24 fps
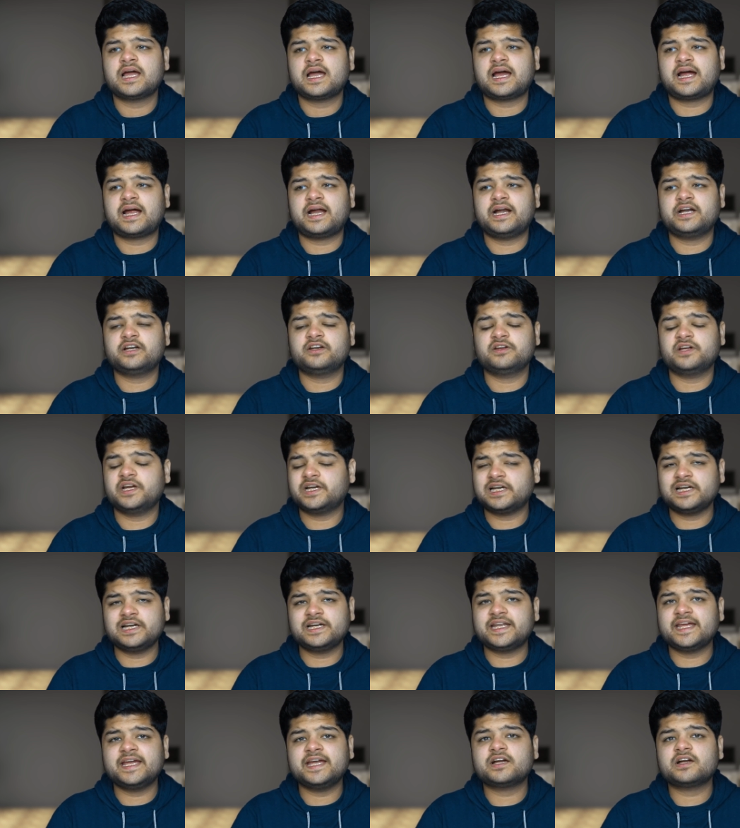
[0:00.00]
and it
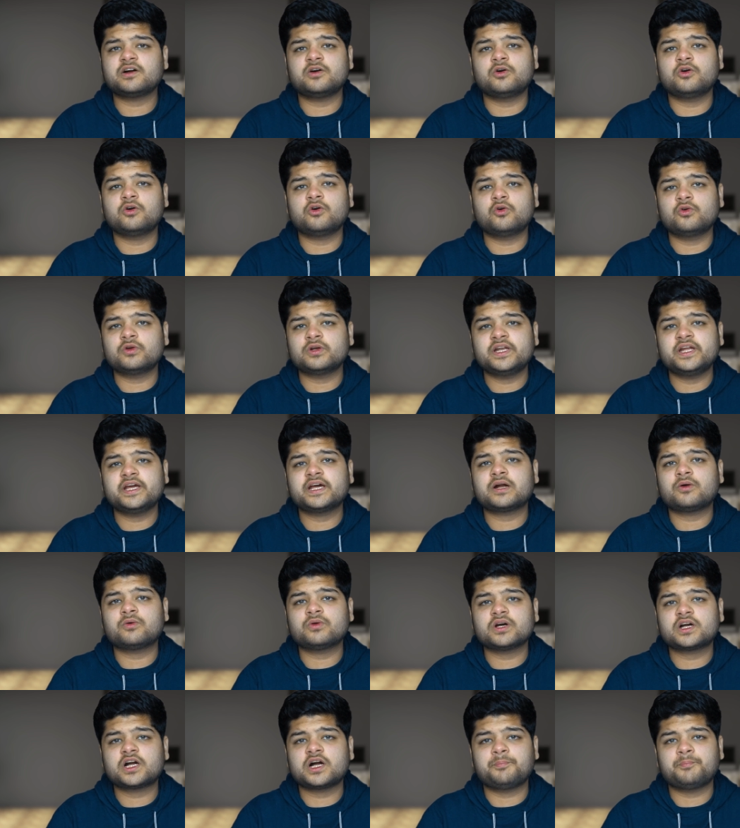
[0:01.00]
will take only
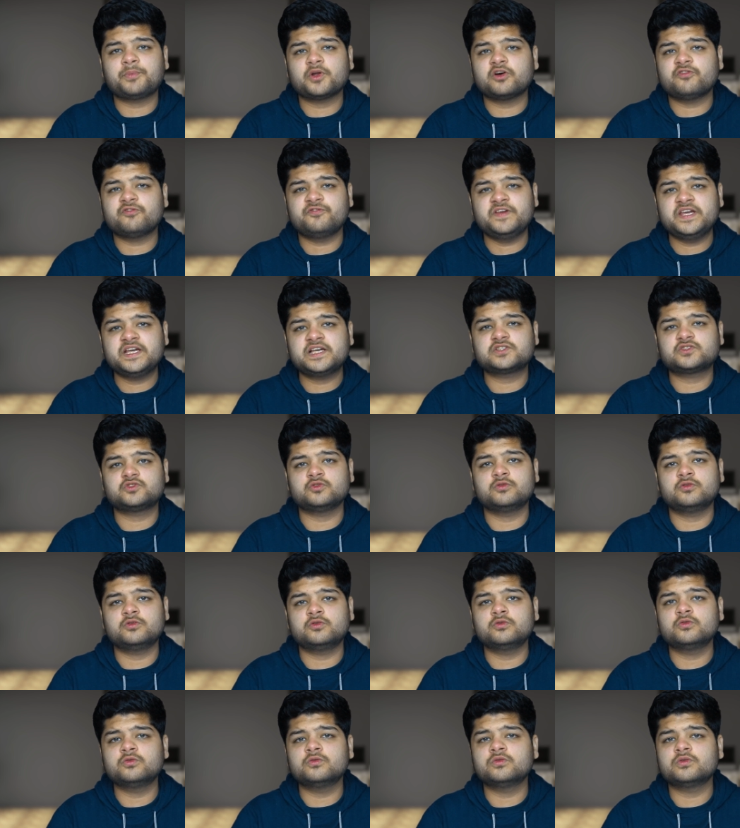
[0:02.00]
around a couple of weeks
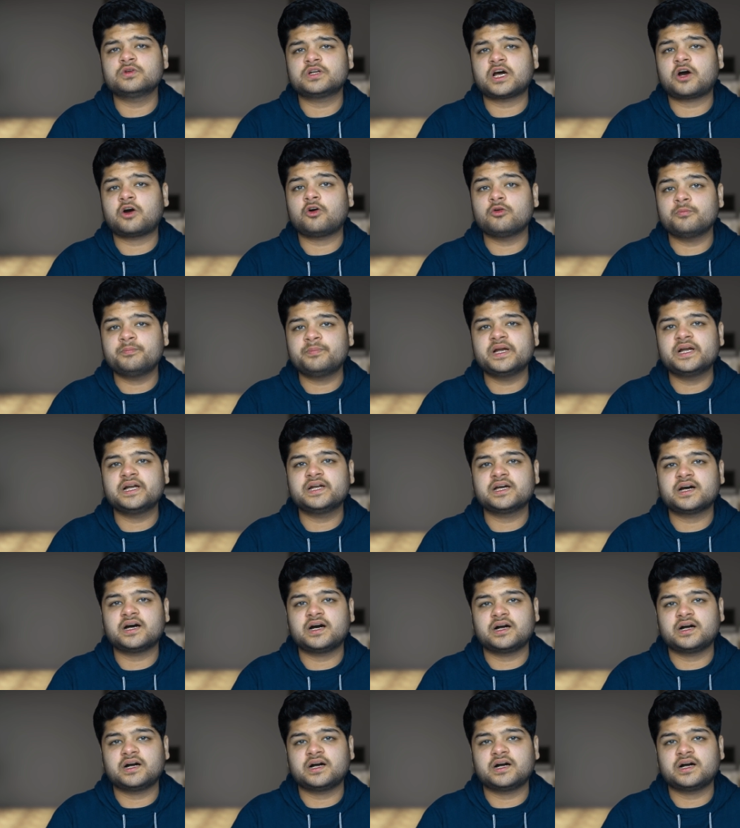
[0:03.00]
to now build